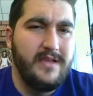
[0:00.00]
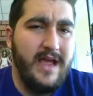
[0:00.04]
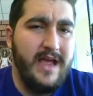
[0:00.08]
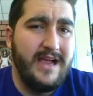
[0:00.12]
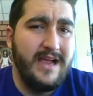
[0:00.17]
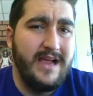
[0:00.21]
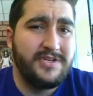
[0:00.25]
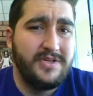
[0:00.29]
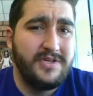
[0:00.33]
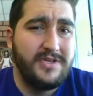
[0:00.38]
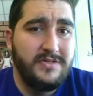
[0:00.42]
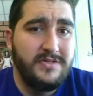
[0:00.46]

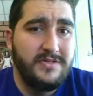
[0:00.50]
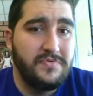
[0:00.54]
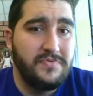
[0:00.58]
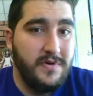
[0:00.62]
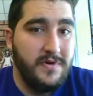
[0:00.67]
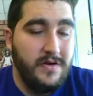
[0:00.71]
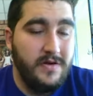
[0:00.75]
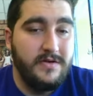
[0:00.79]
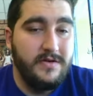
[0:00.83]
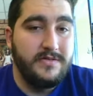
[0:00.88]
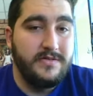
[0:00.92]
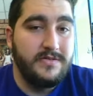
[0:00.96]
Actually
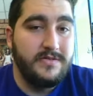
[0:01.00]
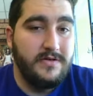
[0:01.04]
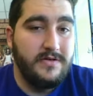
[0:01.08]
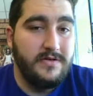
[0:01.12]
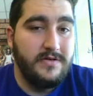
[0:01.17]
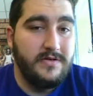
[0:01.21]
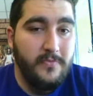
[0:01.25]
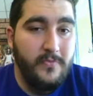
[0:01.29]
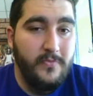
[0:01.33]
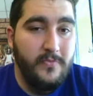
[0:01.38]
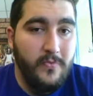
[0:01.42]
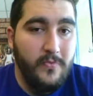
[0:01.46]
draws
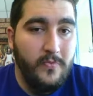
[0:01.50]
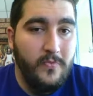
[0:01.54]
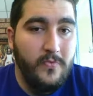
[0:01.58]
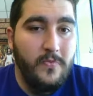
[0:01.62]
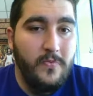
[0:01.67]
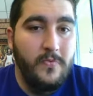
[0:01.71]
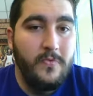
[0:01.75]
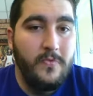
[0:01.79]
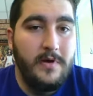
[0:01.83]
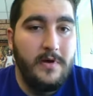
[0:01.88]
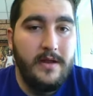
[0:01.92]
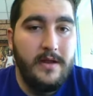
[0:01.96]

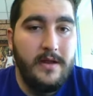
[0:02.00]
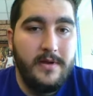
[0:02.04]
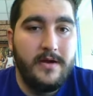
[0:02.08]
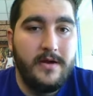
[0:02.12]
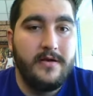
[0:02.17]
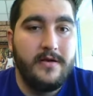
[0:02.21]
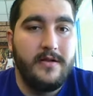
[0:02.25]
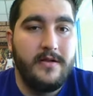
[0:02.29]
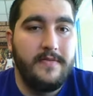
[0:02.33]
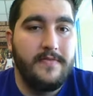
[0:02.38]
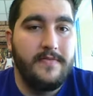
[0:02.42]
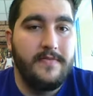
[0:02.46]
way better
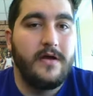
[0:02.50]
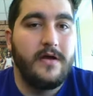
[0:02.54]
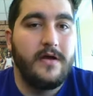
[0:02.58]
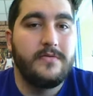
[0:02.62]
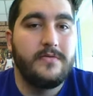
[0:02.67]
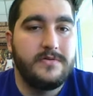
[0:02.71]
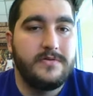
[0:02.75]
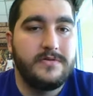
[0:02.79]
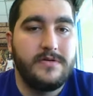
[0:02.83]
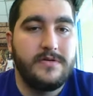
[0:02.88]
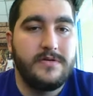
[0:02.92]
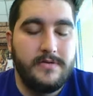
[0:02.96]
than I thought it
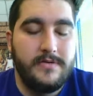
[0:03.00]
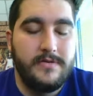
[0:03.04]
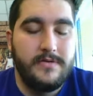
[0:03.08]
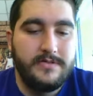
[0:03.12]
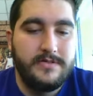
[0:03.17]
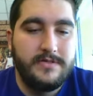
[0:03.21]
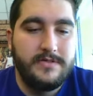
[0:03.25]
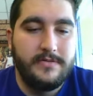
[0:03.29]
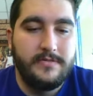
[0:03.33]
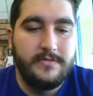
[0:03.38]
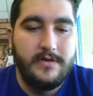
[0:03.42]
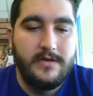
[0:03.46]
was going
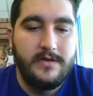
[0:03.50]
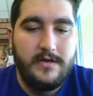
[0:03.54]
to.